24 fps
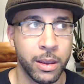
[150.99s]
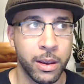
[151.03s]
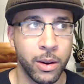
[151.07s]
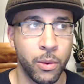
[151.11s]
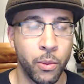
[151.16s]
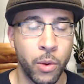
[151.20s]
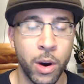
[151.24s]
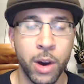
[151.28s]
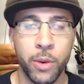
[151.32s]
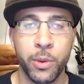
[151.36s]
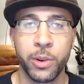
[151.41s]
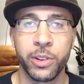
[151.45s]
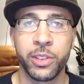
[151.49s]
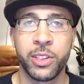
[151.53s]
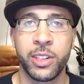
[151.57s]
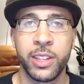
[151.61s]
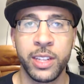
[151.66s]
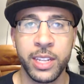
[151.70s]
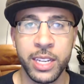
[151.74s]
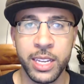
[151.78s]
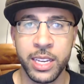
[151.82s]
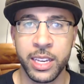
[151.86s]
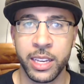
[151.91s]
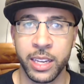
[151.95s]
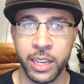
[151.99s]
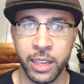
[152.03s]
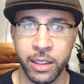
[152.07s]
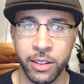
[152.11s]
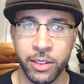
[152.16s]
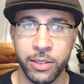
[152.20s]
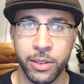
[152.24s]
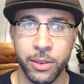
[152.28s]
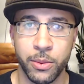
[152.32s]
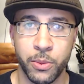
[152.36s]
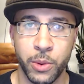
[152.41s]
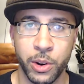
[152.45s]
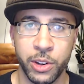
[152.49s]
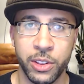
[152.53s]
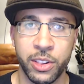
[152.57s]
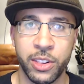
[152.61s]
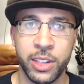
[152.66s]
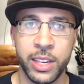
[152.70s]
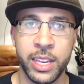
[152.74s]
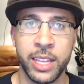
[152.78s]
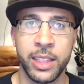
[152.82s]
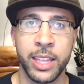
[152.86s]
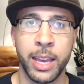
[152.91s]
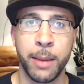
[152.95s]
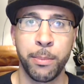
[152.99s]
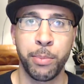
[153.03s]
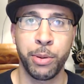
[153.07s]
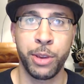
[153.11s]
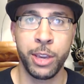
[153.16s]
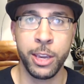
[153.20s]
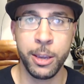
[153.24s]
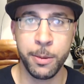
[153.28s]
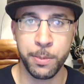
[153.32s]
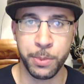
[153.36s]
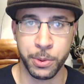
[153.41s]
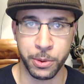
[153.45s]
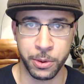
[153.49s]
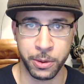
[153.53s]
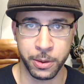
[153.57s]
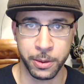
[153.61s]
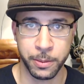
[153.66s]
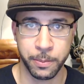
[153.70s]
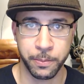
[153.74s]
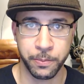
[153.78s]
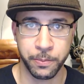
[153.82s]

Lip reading: What we're seeing that people